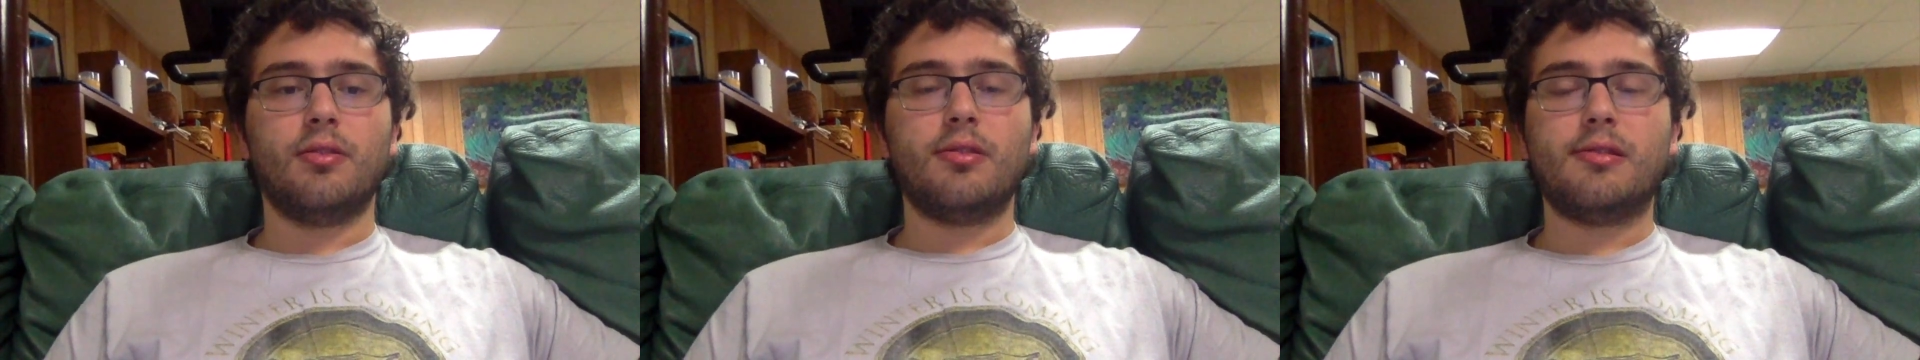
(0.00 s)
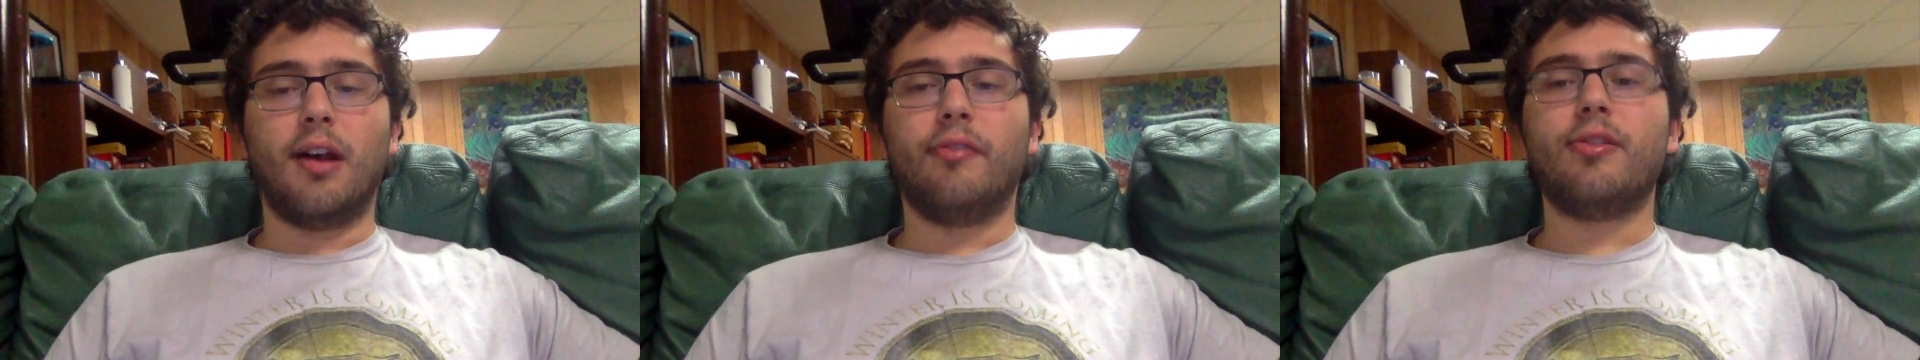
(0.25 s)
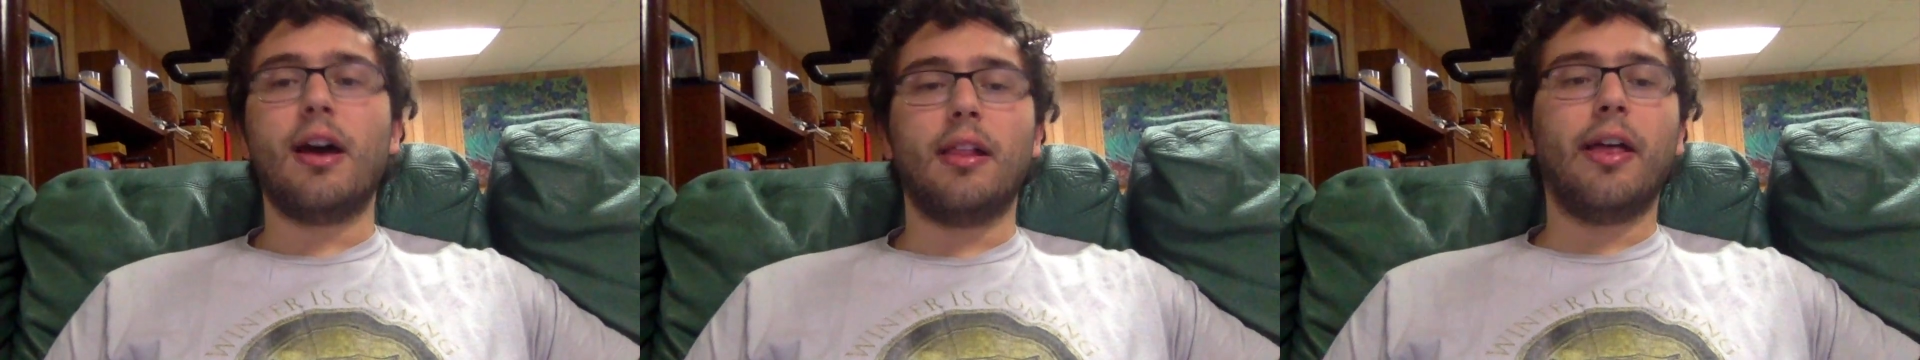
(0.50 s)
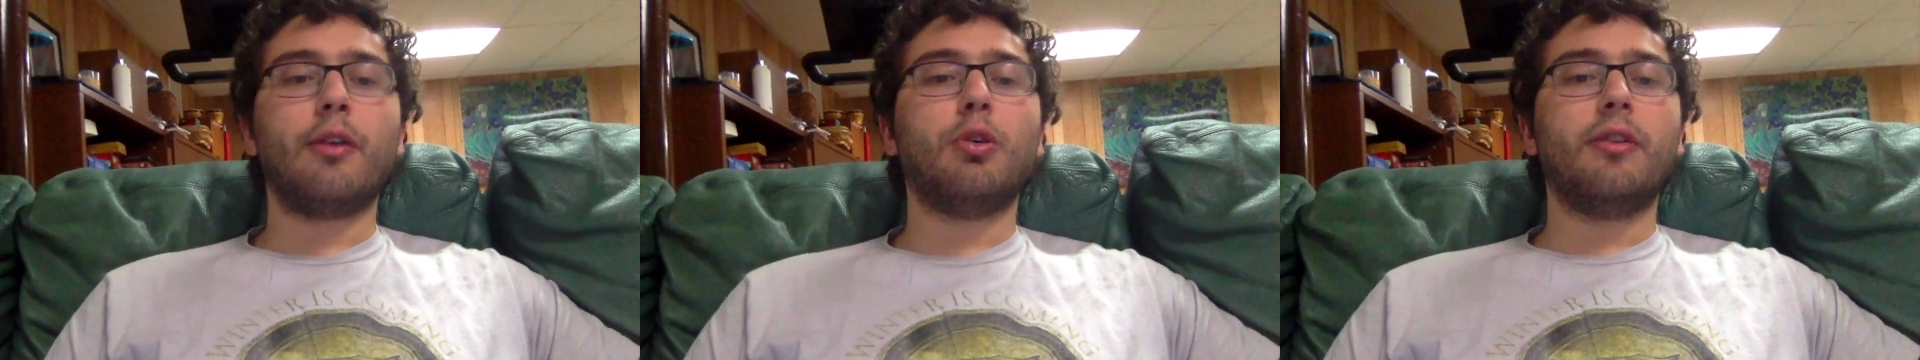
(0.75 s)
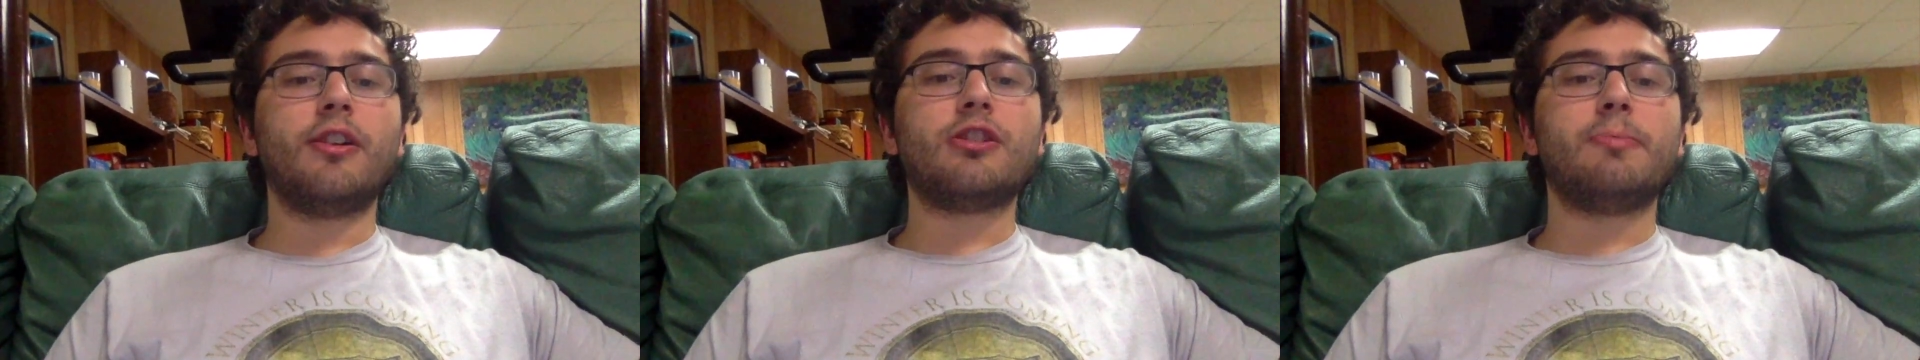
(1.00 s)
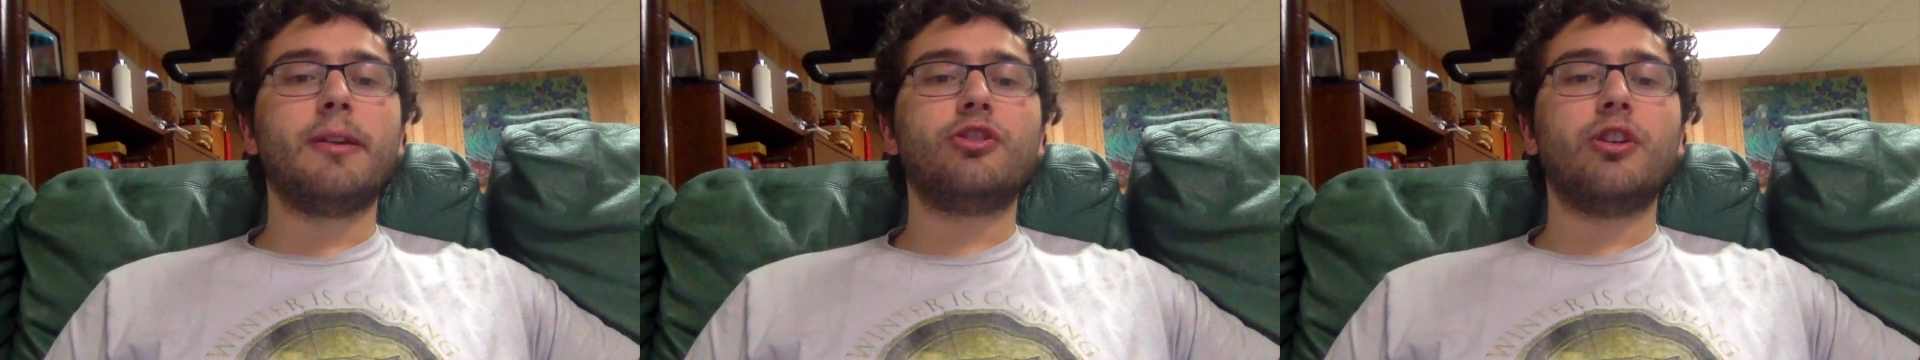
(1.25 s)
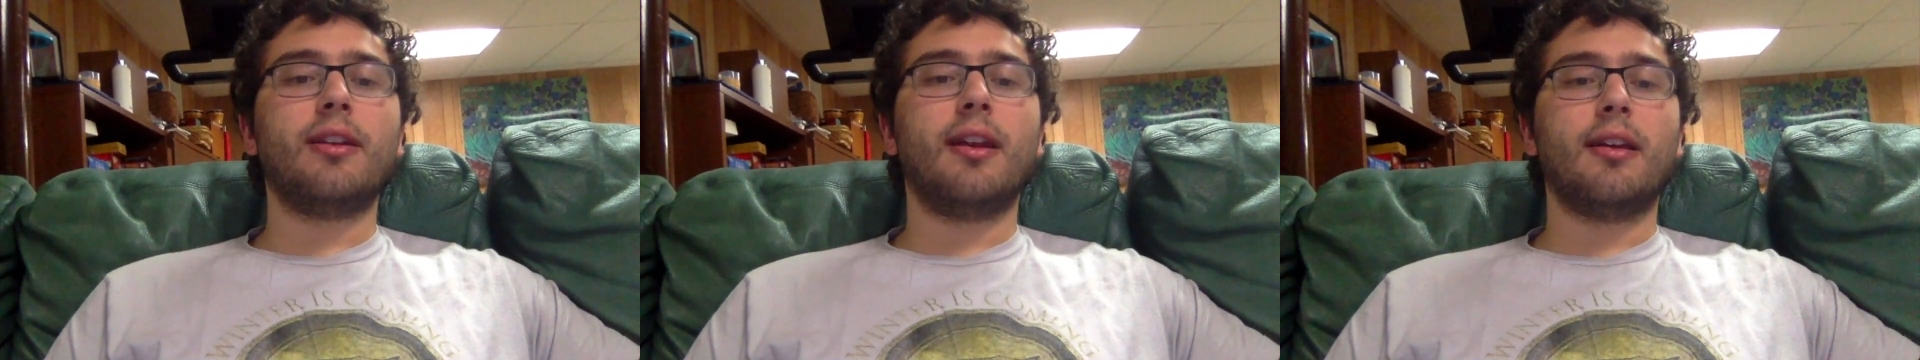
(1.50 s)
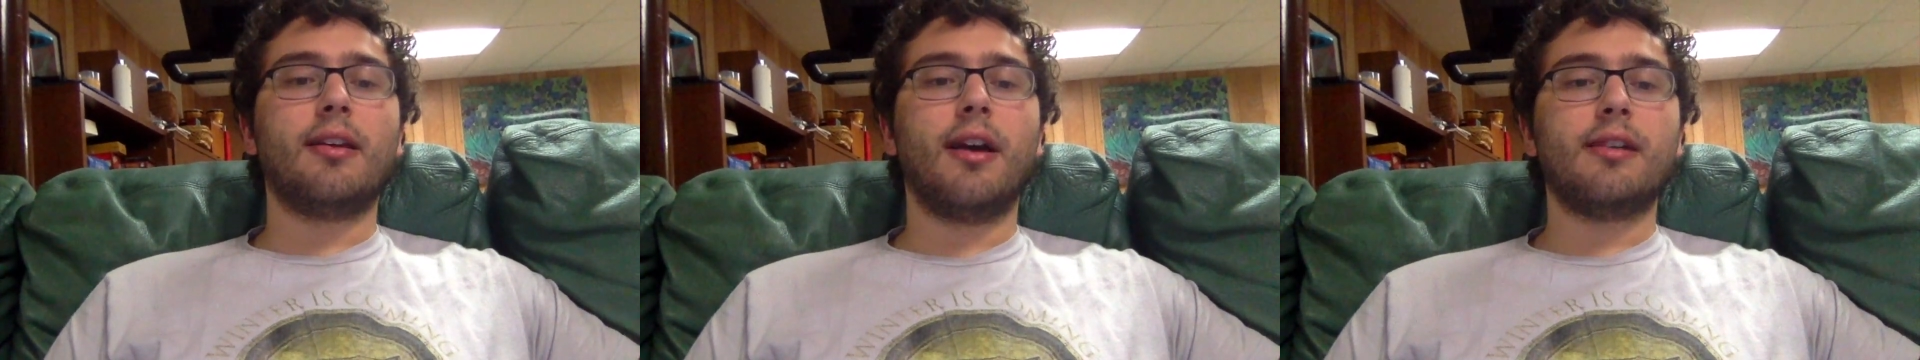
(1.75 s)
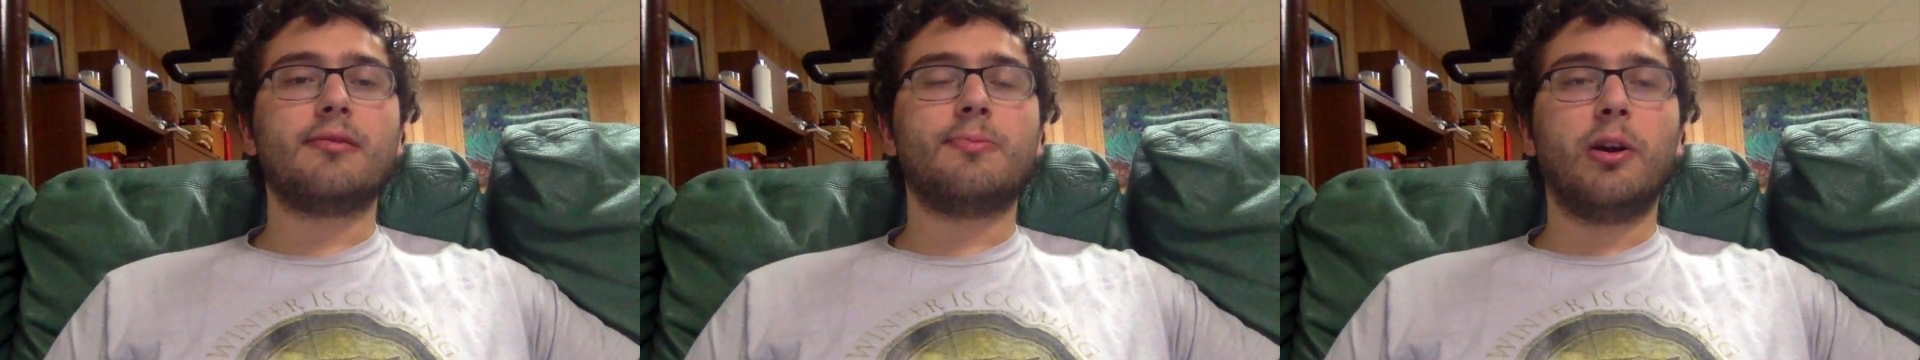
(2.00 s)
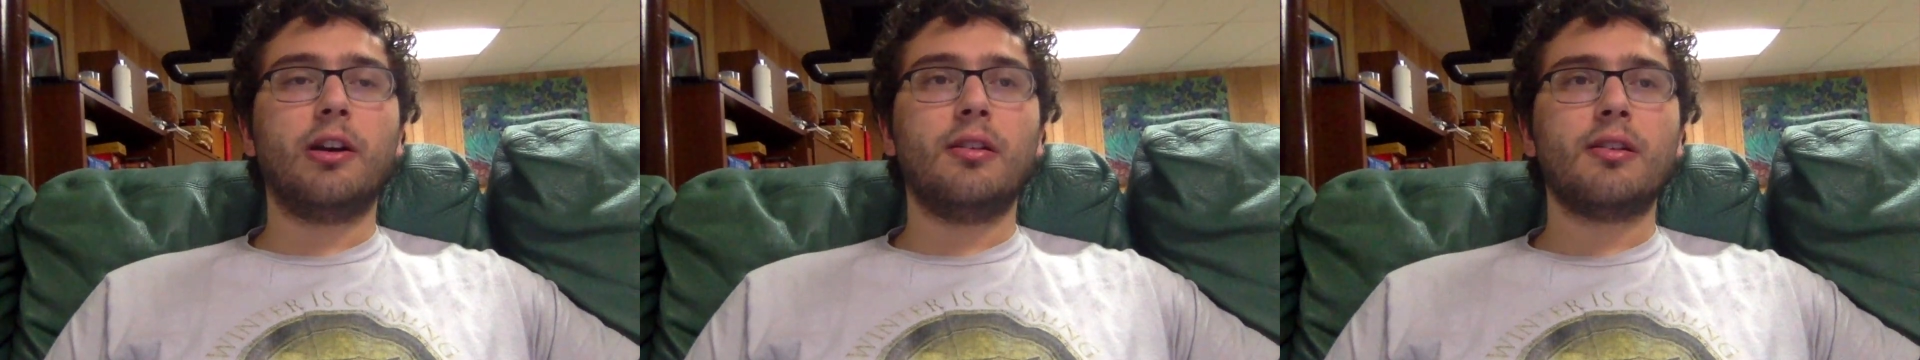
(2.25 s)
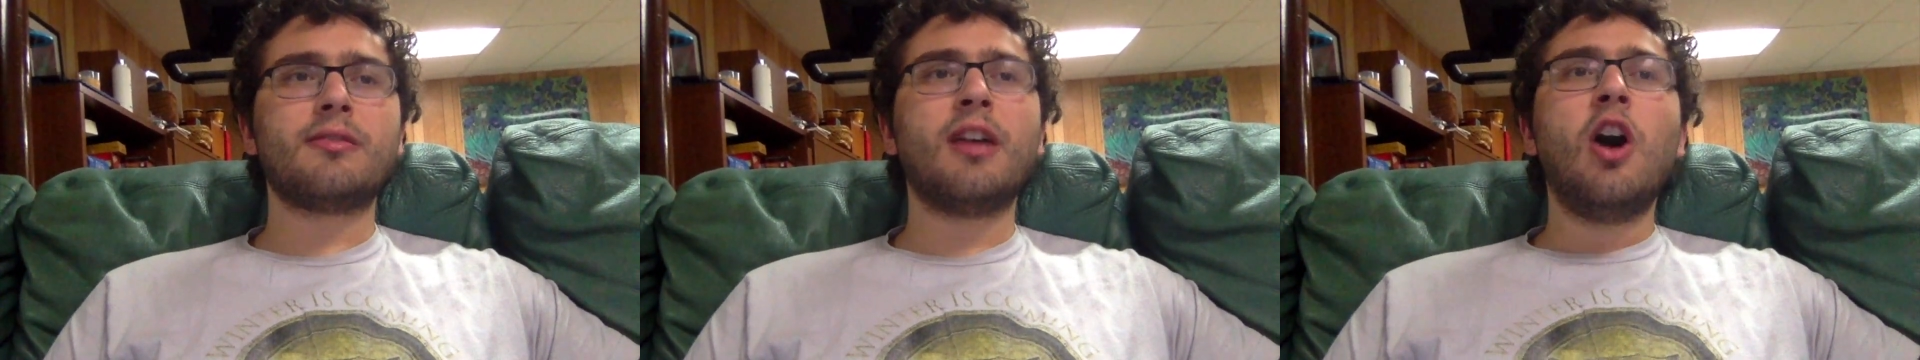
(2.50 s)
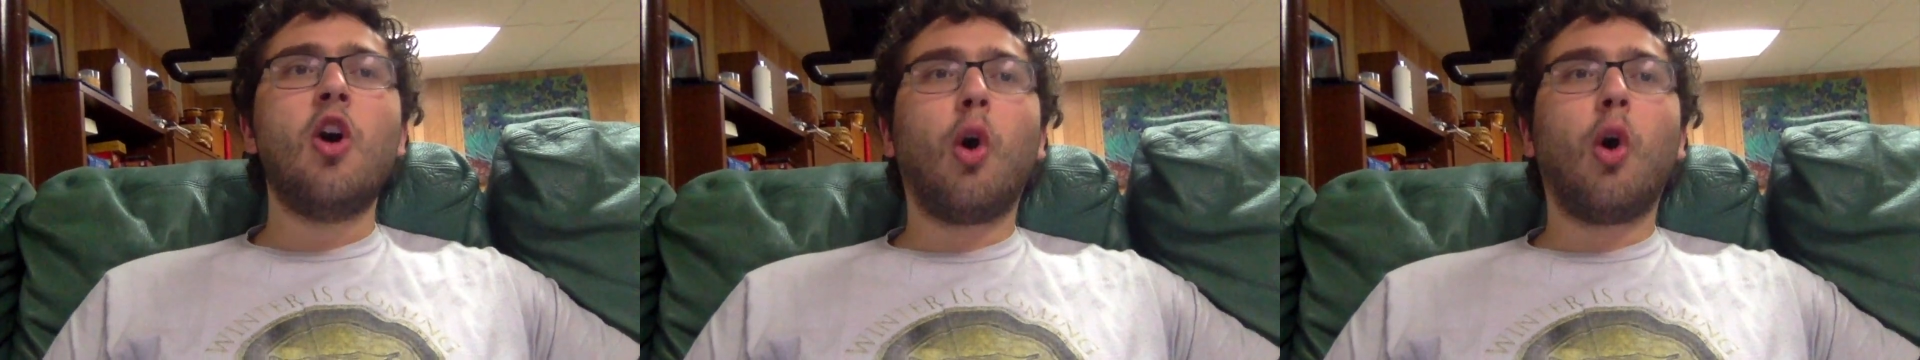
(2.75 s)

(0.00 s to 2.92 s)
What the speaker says: stuff that like will eventually be treated as spoilers.